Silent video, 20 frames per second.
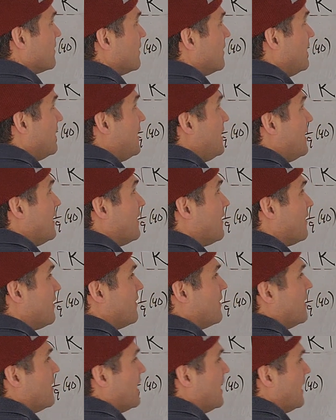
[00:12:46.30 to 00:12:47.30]
here,
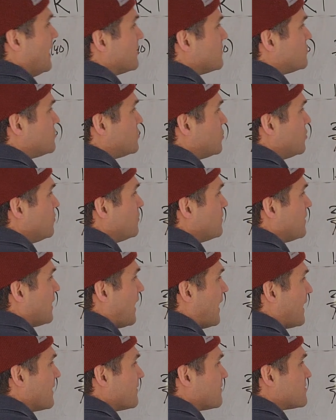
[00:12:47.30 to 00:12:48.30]
and
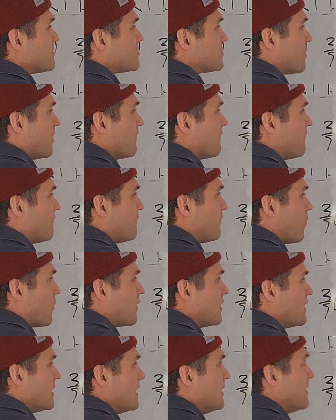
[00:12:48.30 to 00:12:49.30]
2/9 of
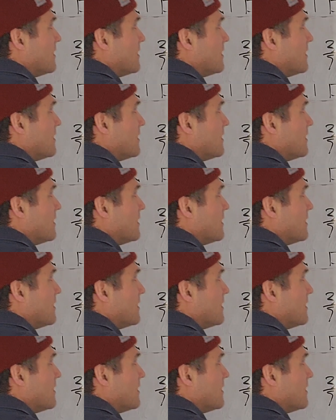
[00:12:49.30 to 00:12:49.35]
40